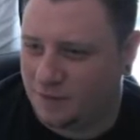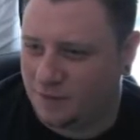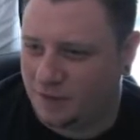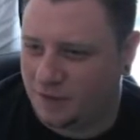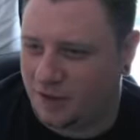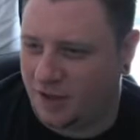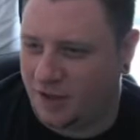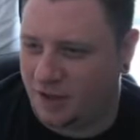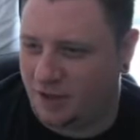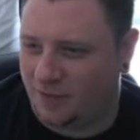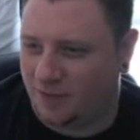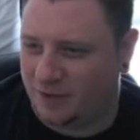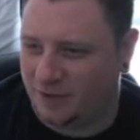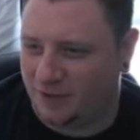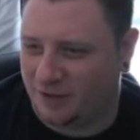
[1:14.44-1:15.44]
Curling up
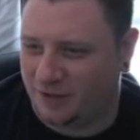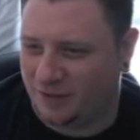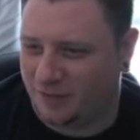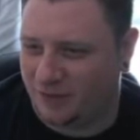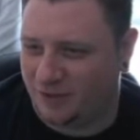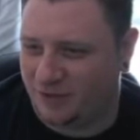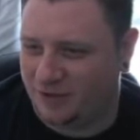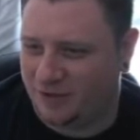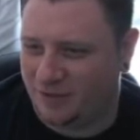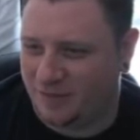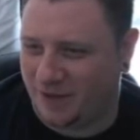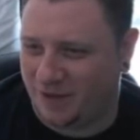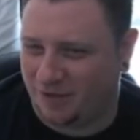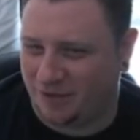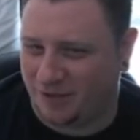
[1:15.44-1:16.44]
into a little ball,
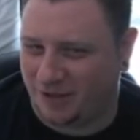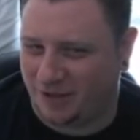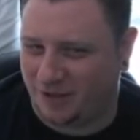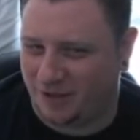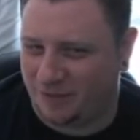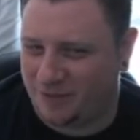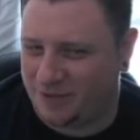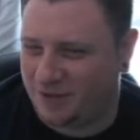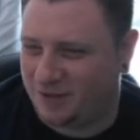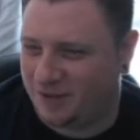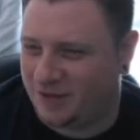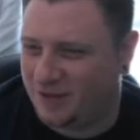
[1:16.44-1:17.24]
jumping through little hoops.